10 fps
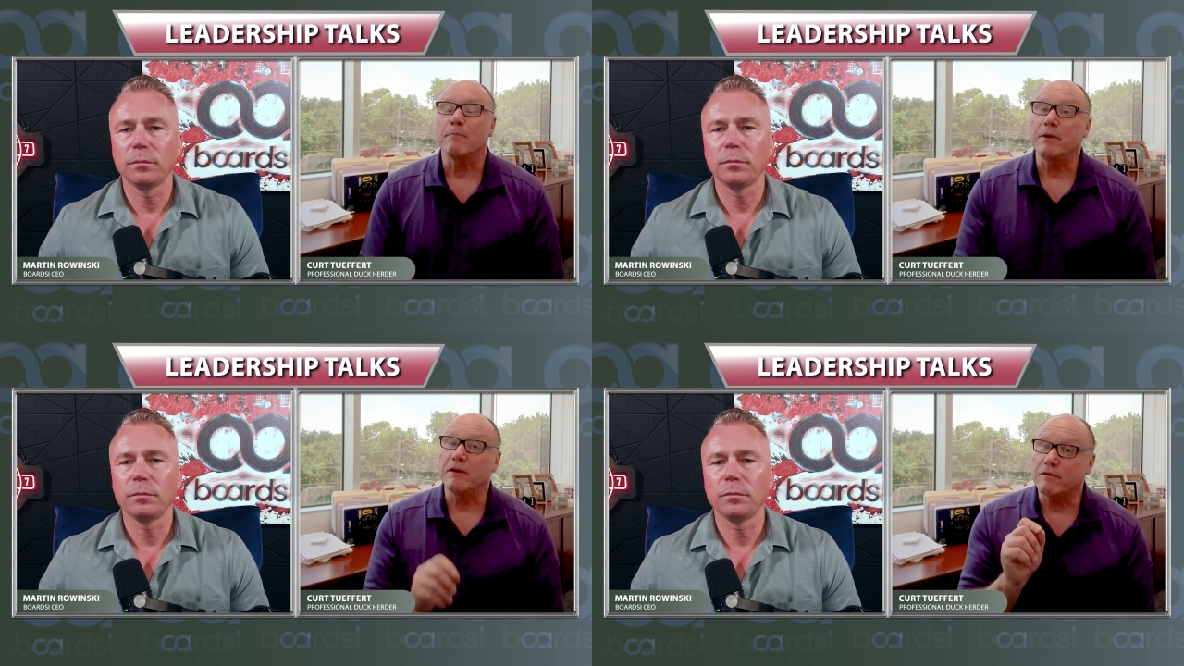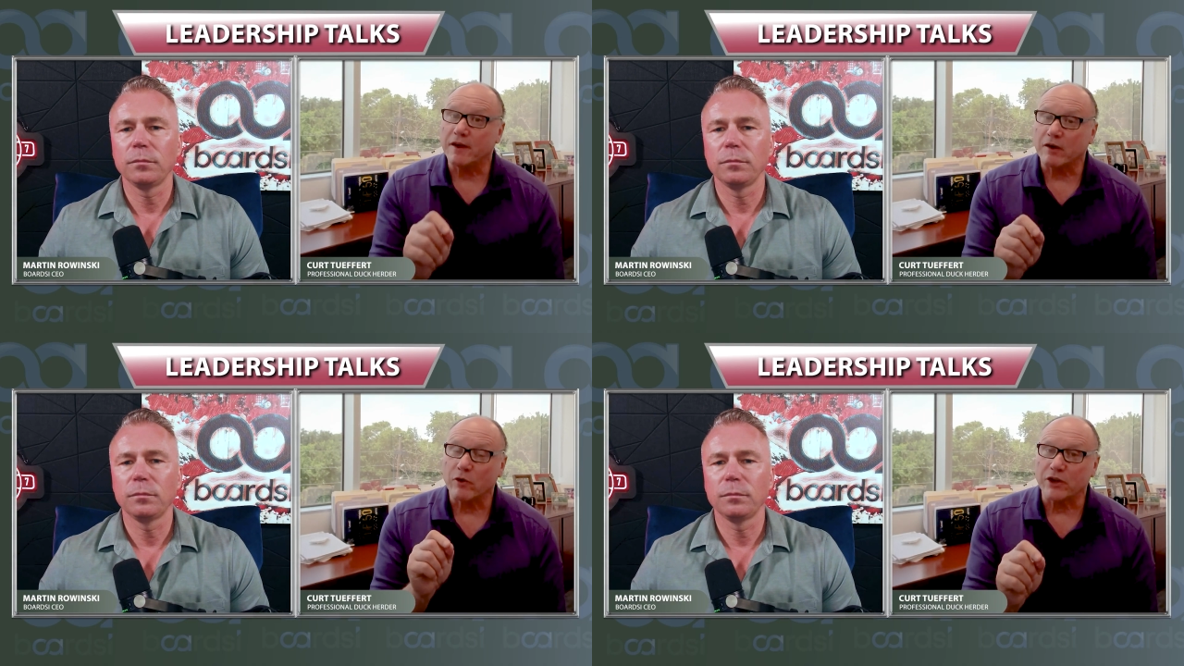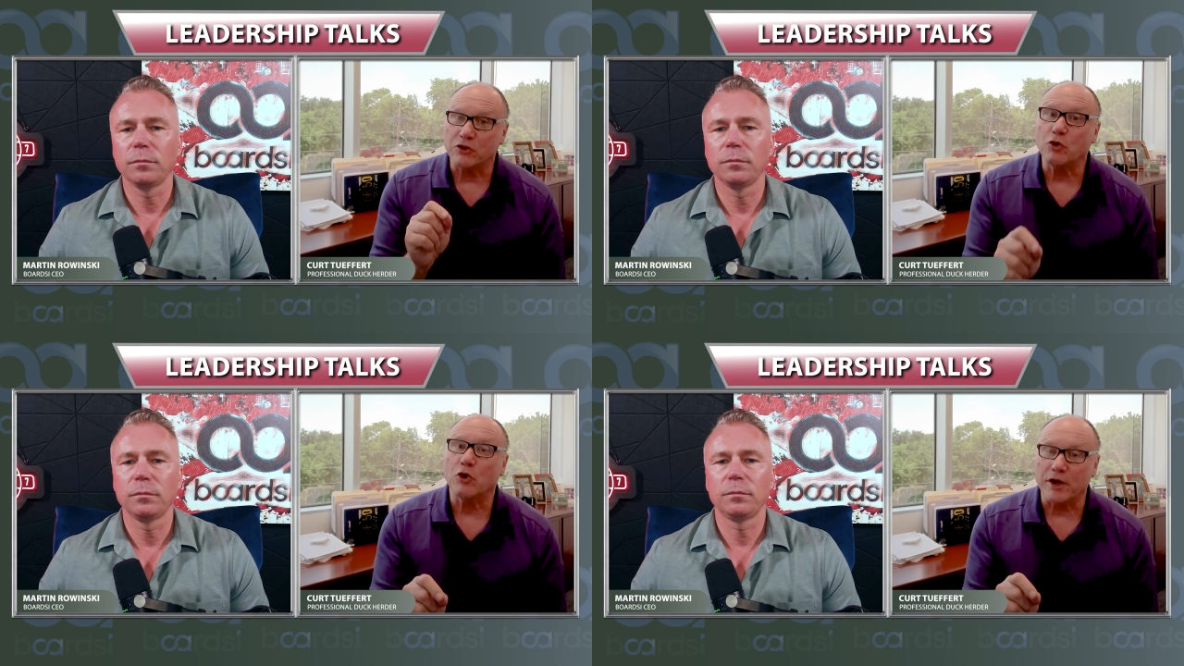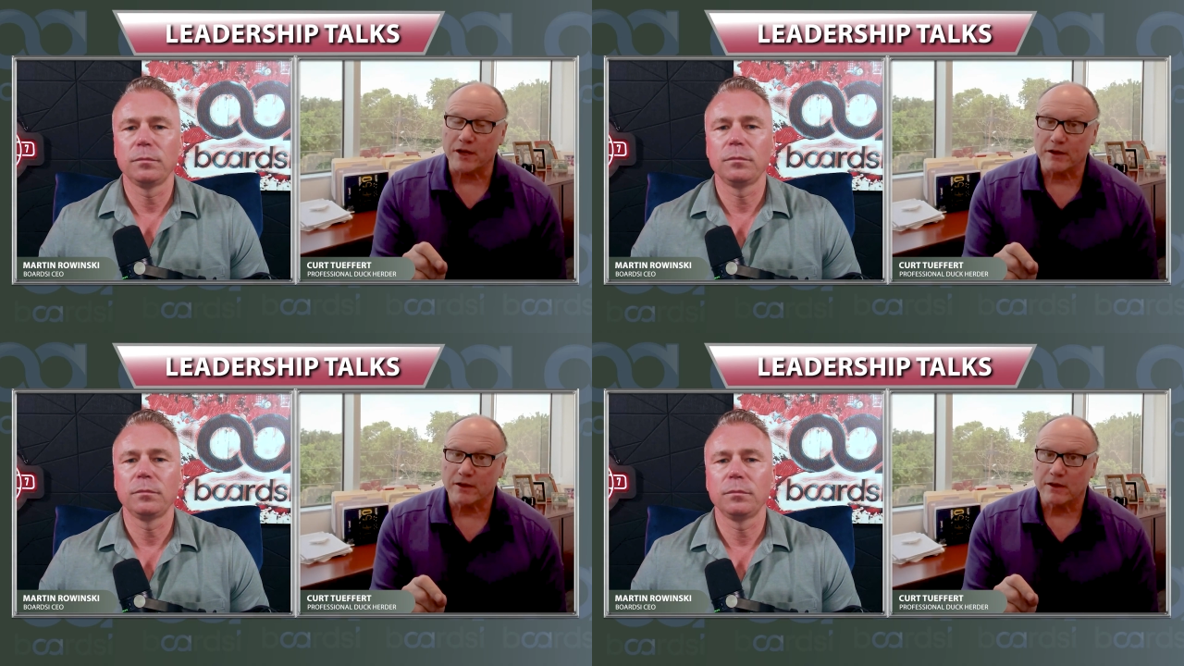Speaker 1: Be very good
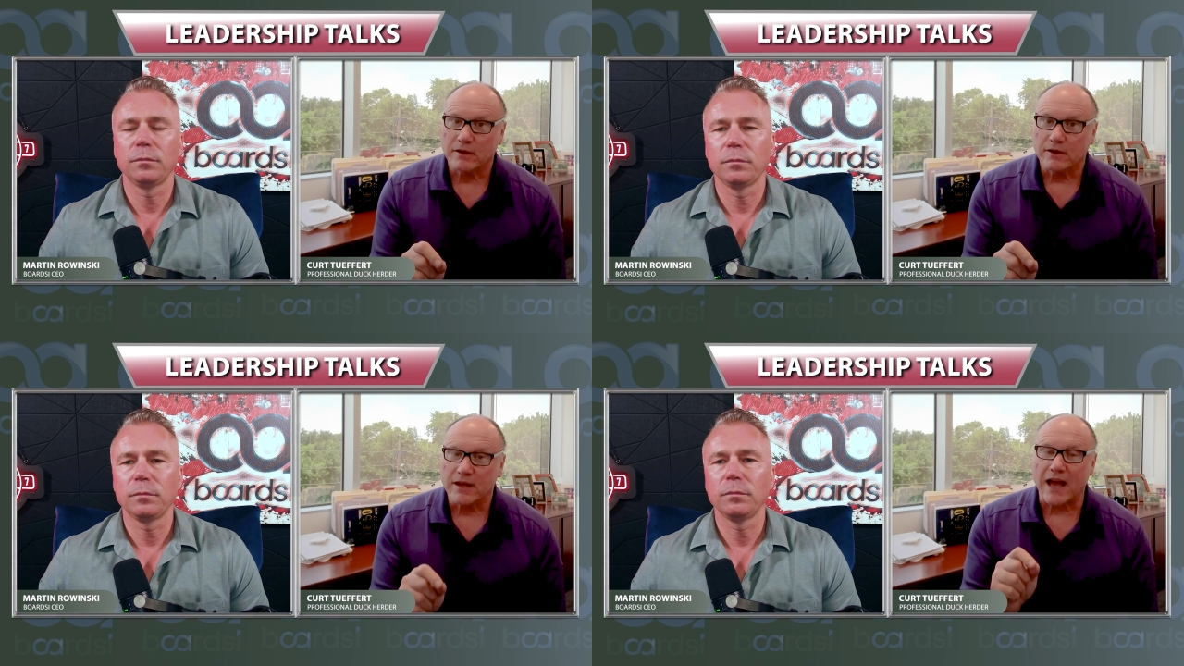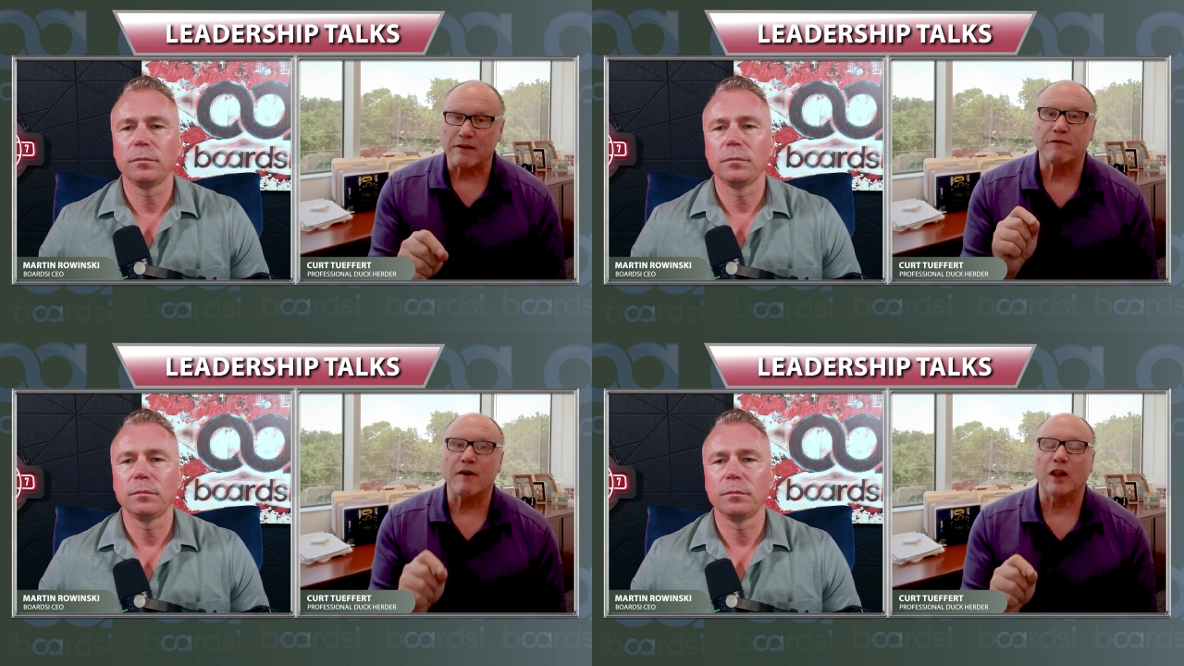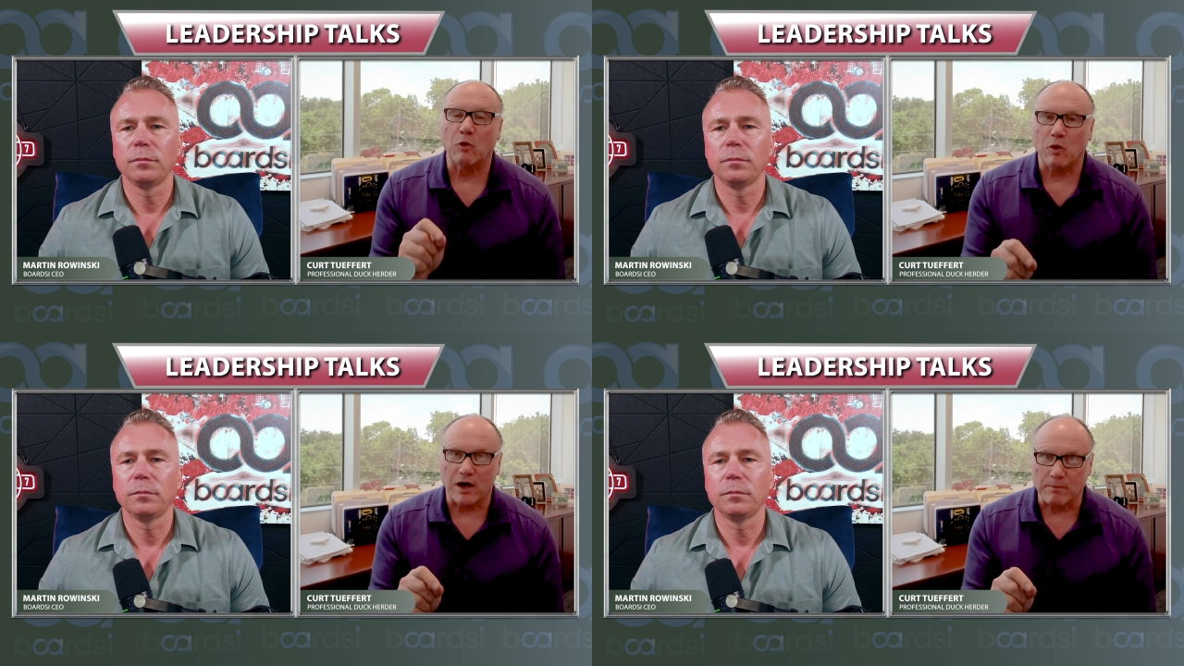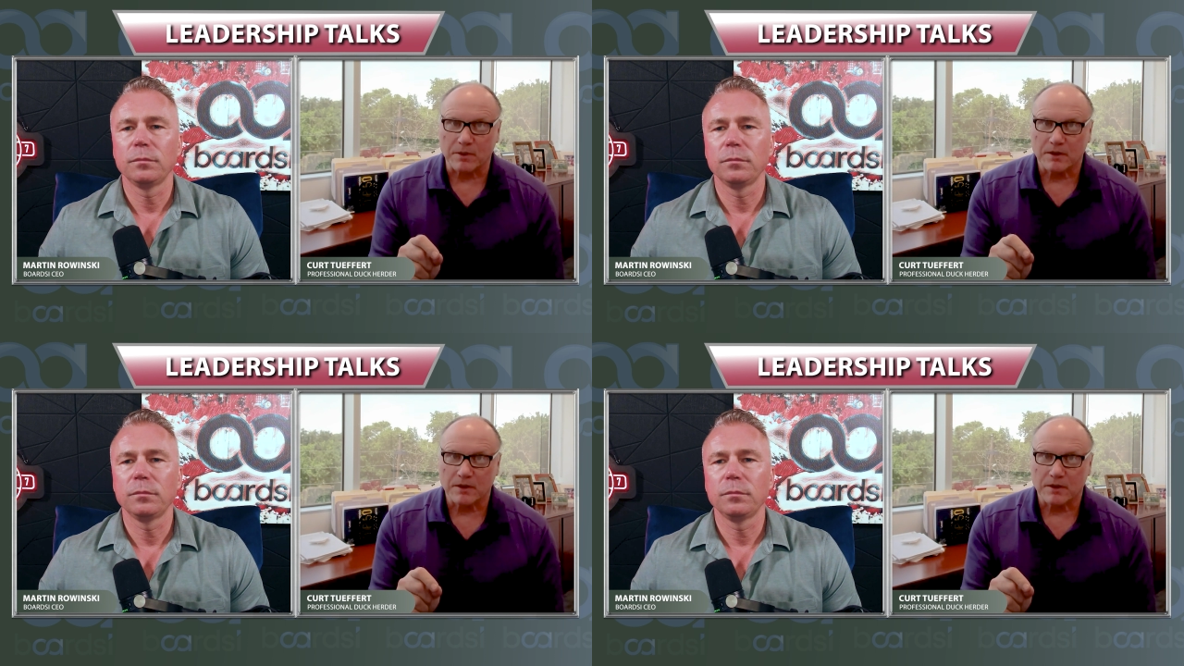at follow up.